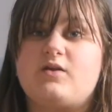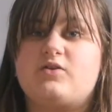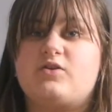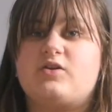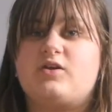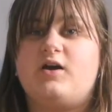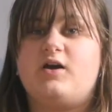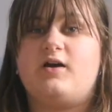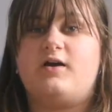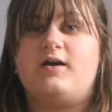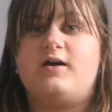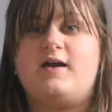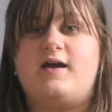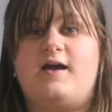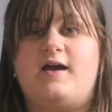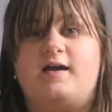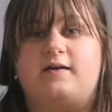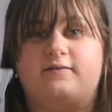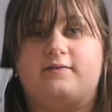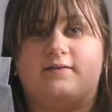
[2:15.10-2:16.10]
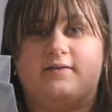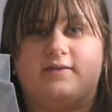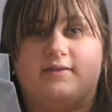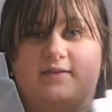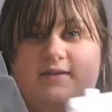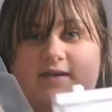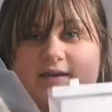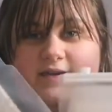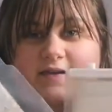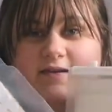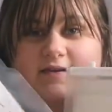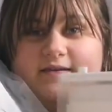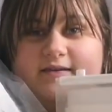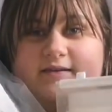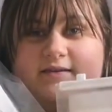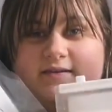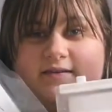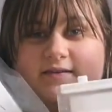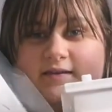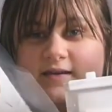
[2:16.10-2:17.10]
So
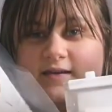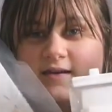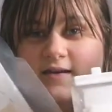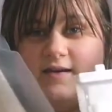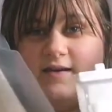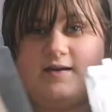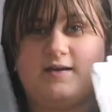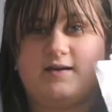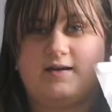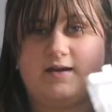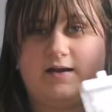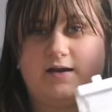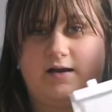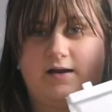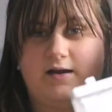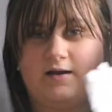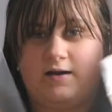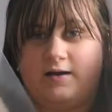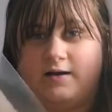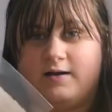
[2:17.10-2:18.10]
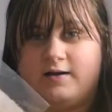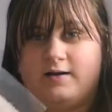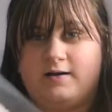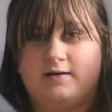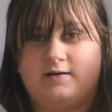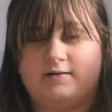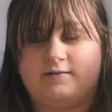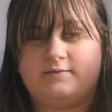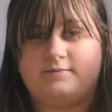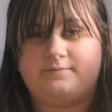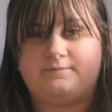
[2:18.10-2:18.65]
these are